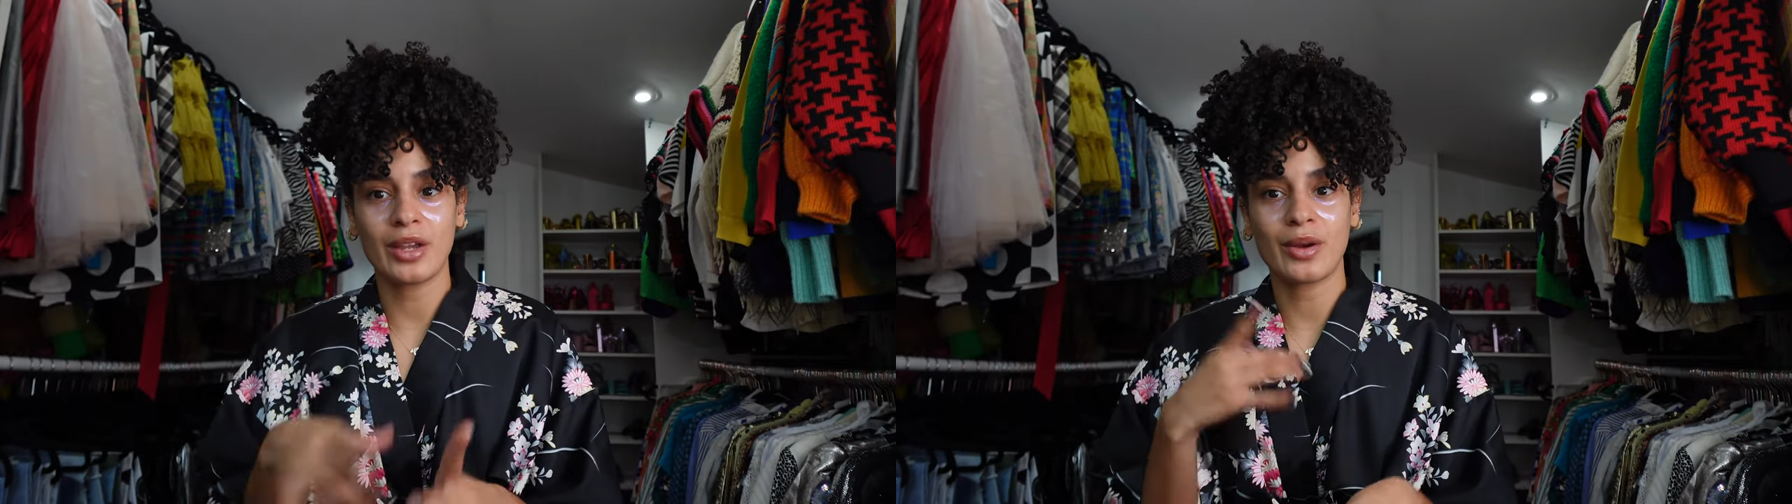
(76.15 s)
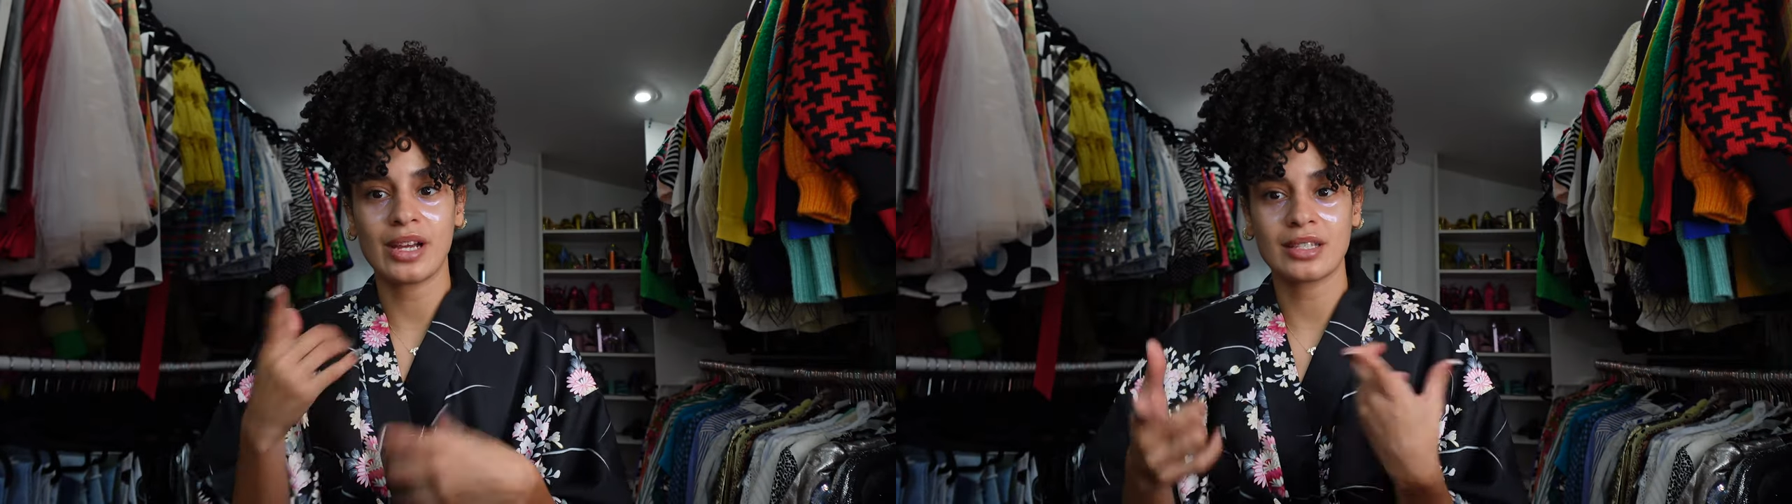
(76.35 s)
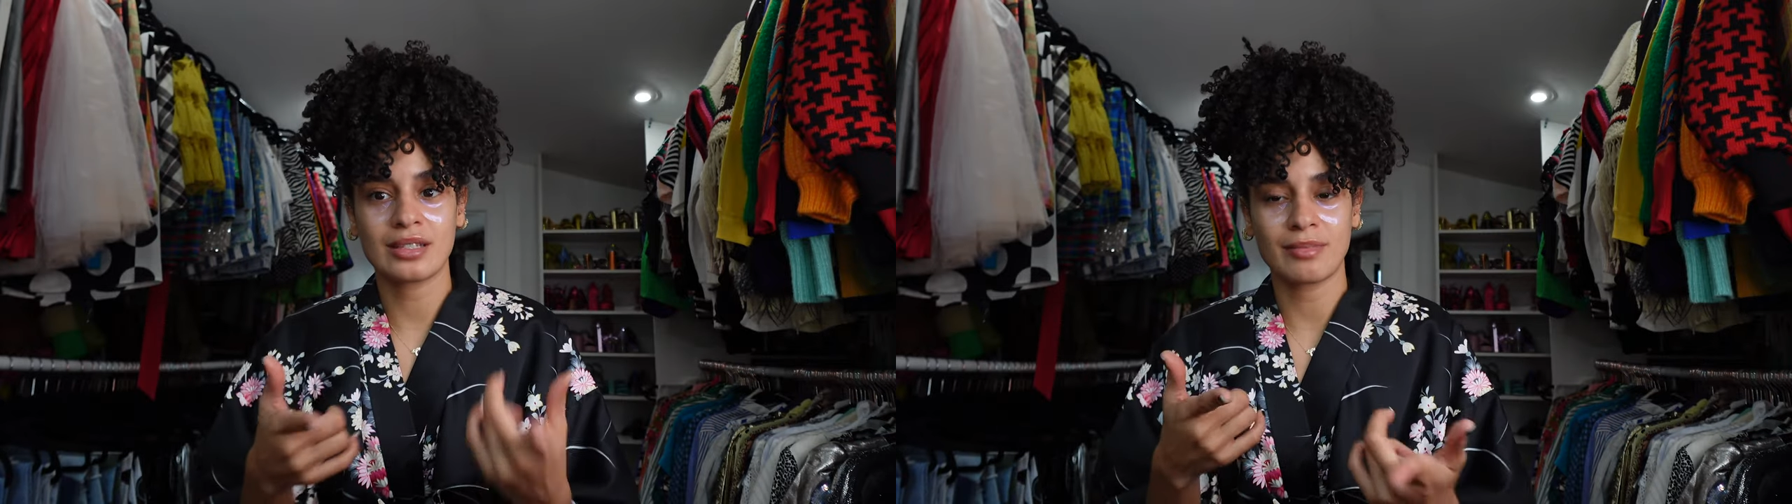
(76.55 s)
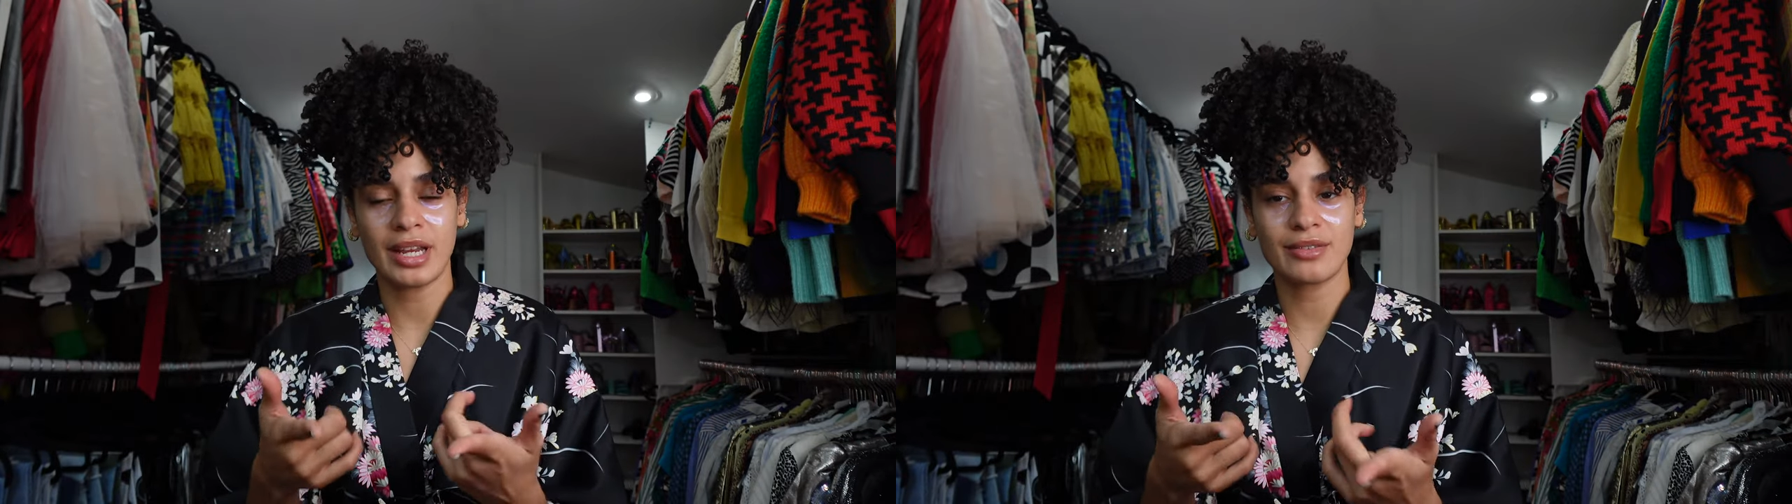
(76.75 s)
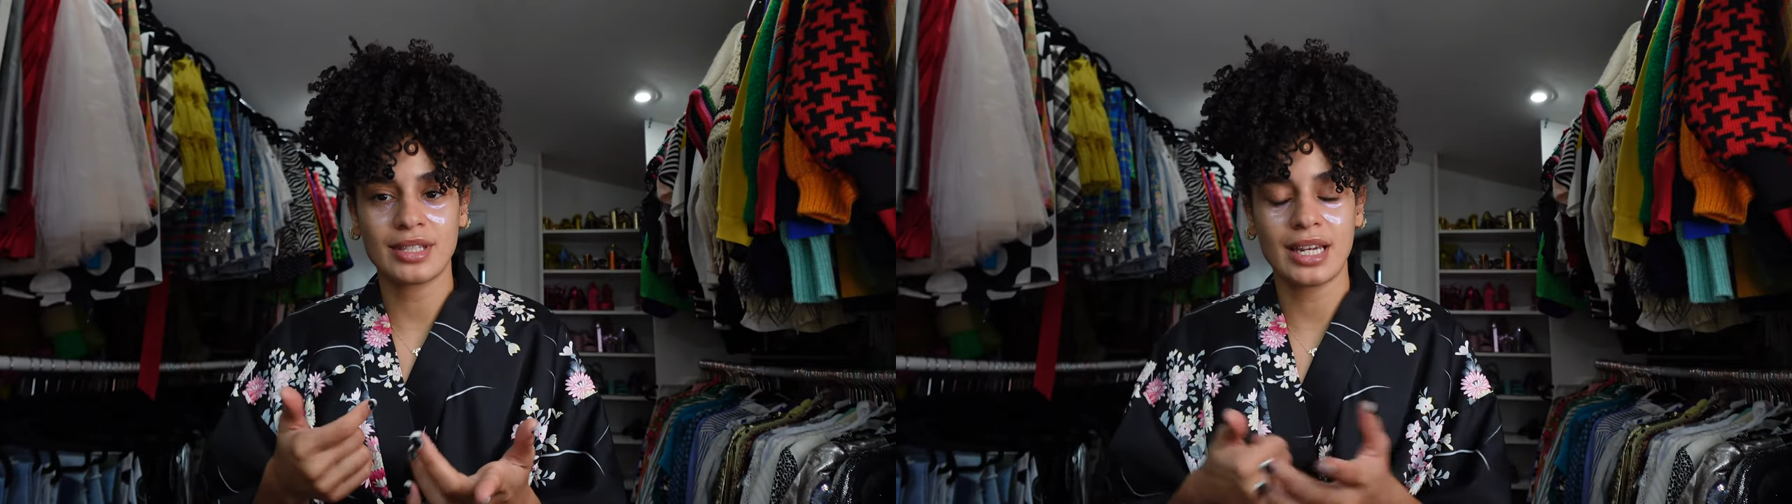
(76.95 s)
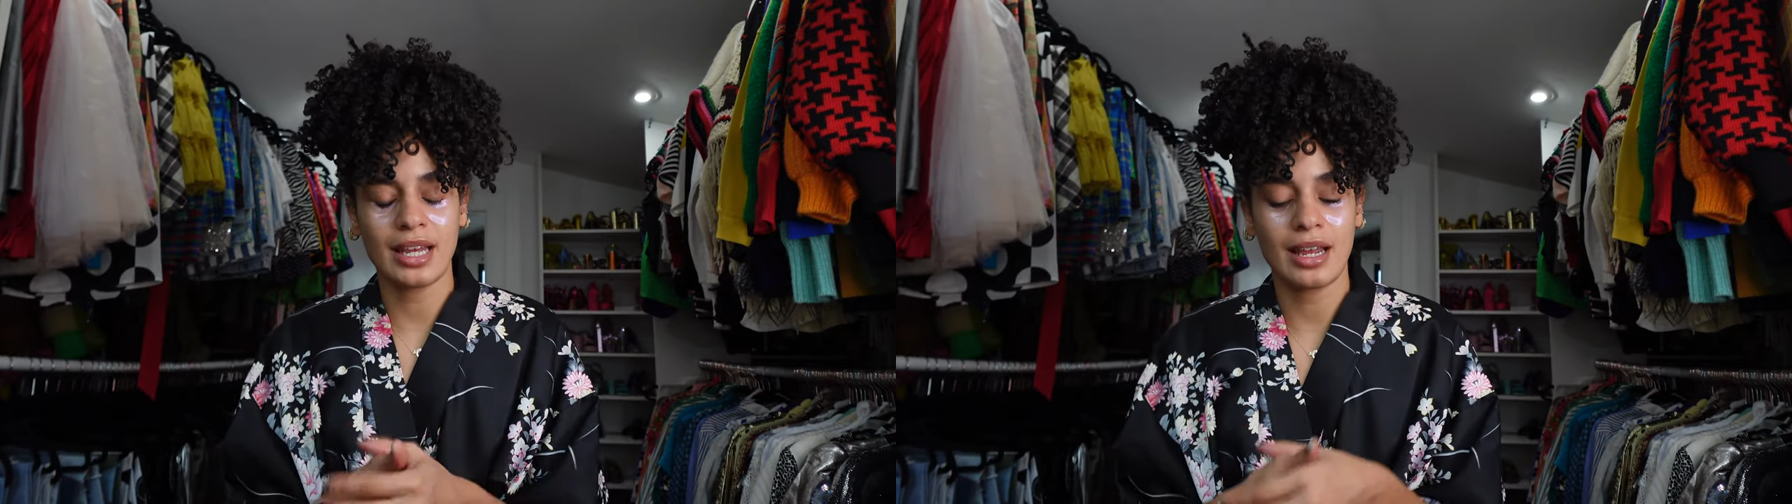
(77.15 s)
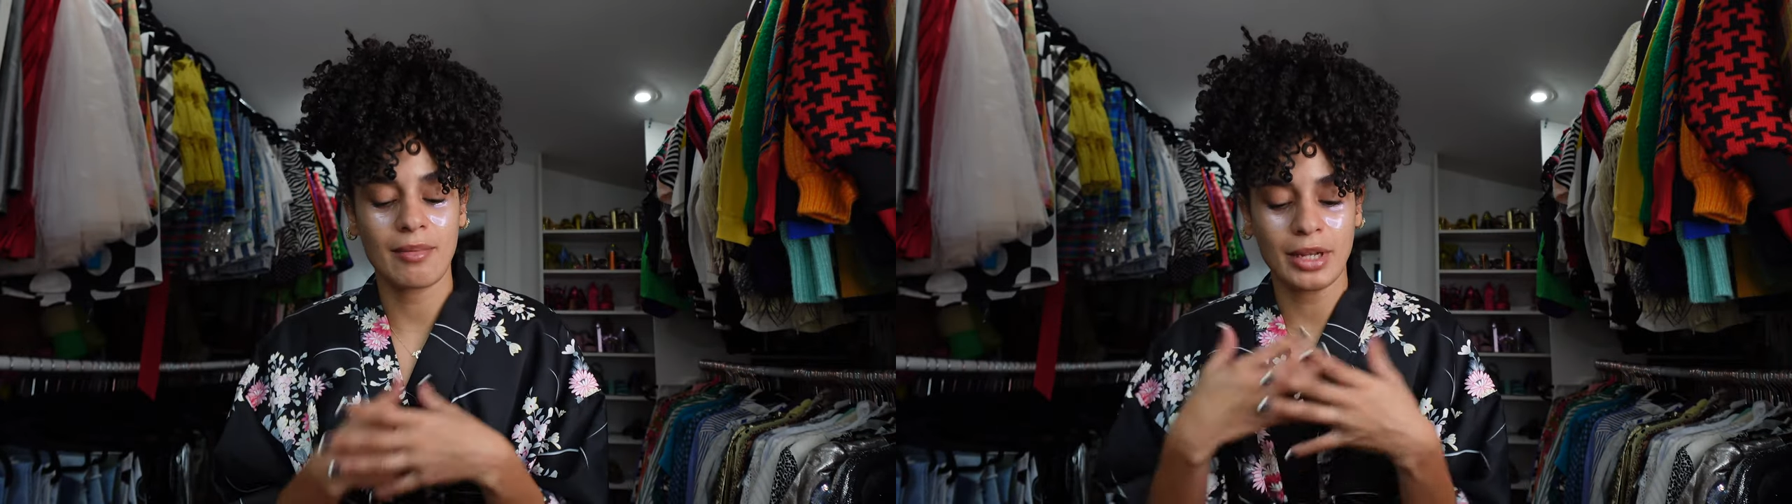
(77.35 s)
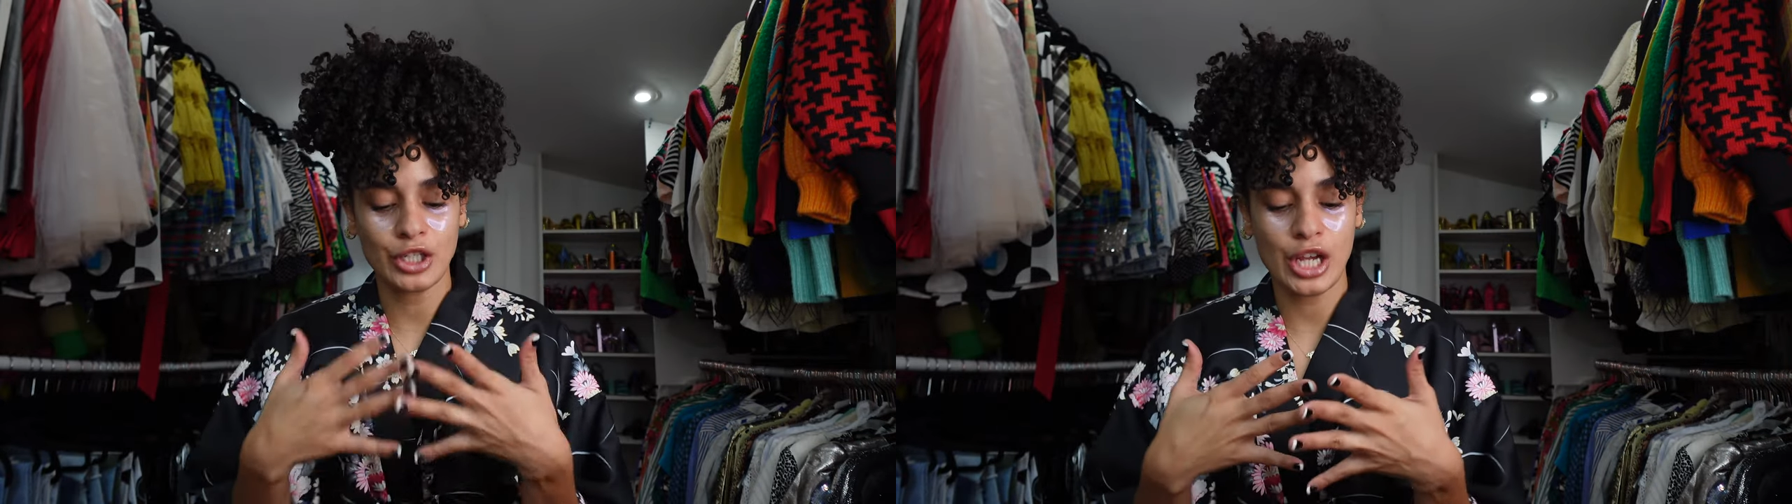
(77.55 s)
you guys might have seen it
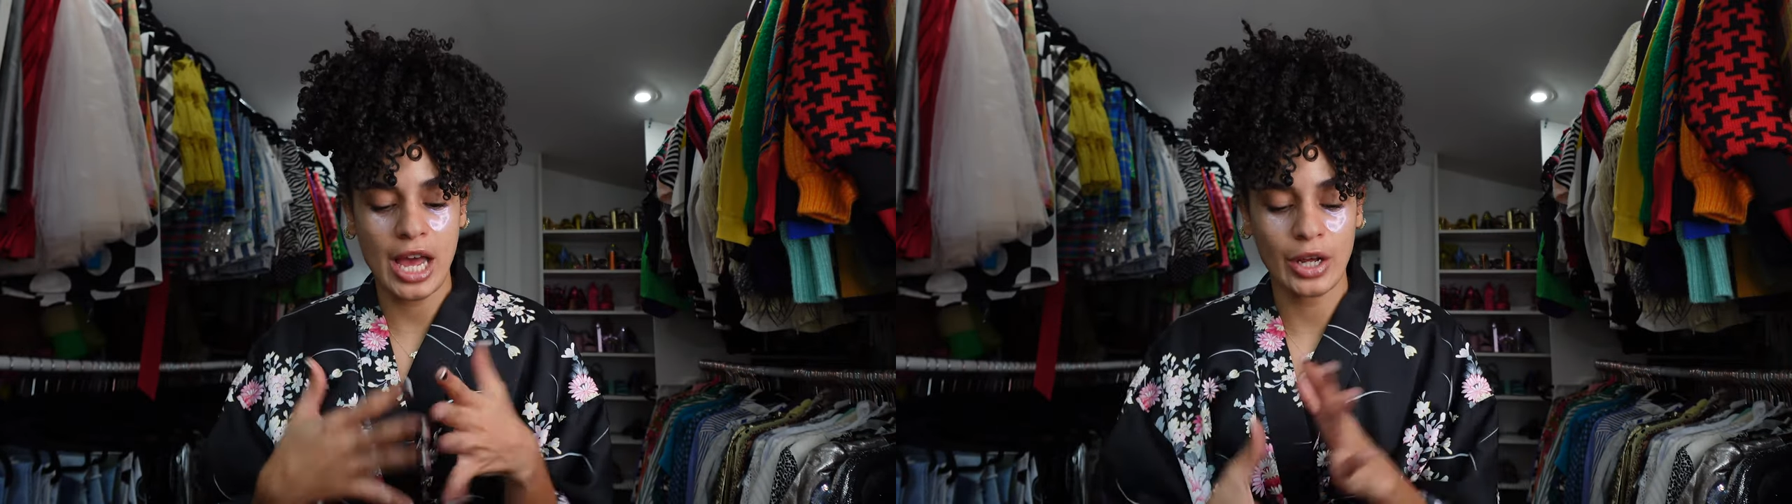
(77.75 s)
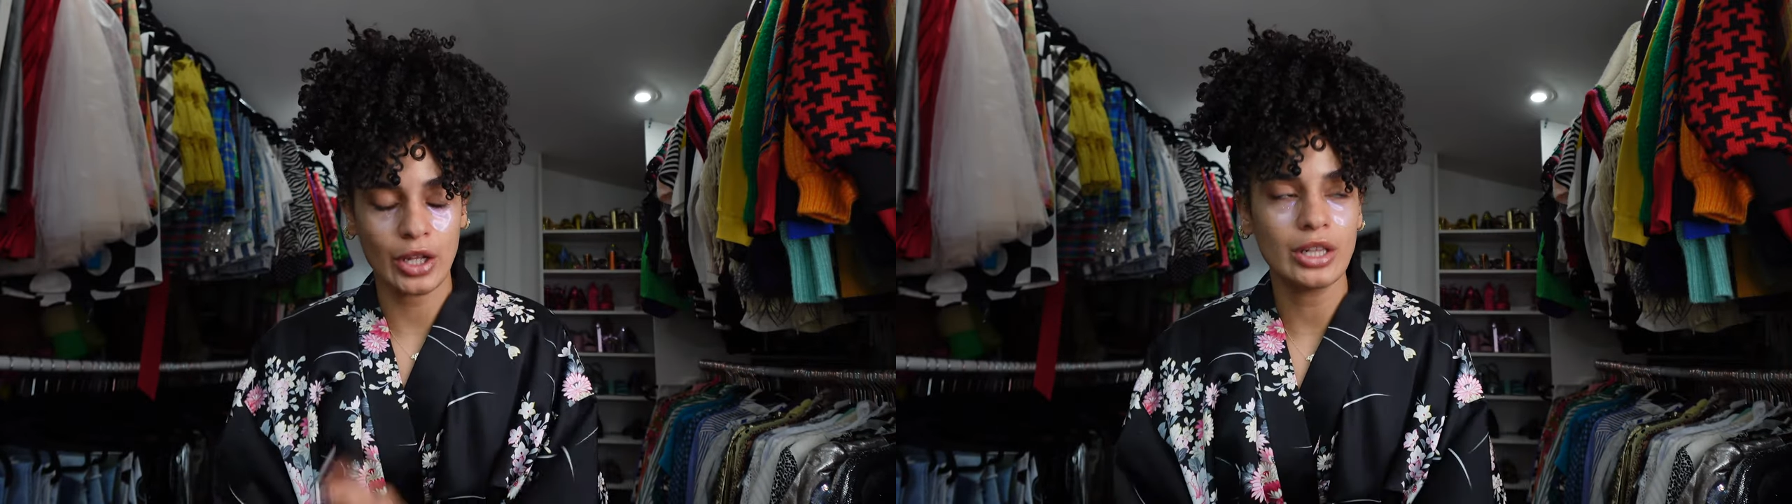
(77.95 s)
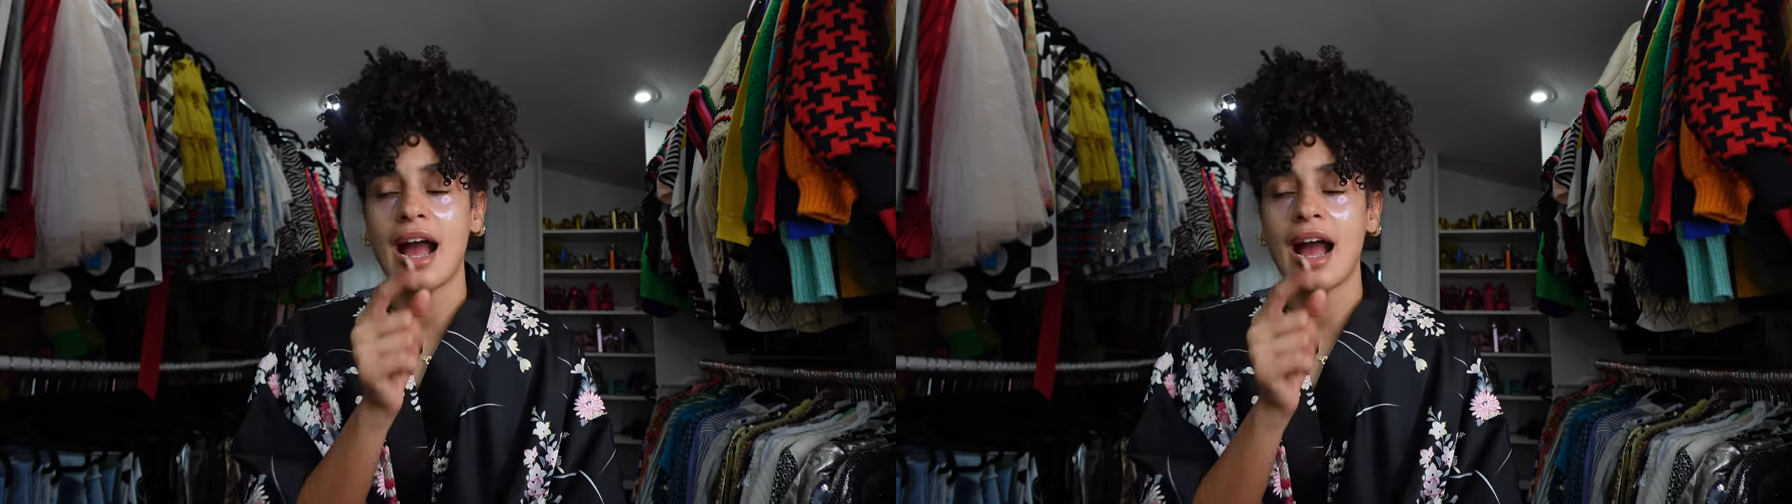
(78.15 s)
in my channel.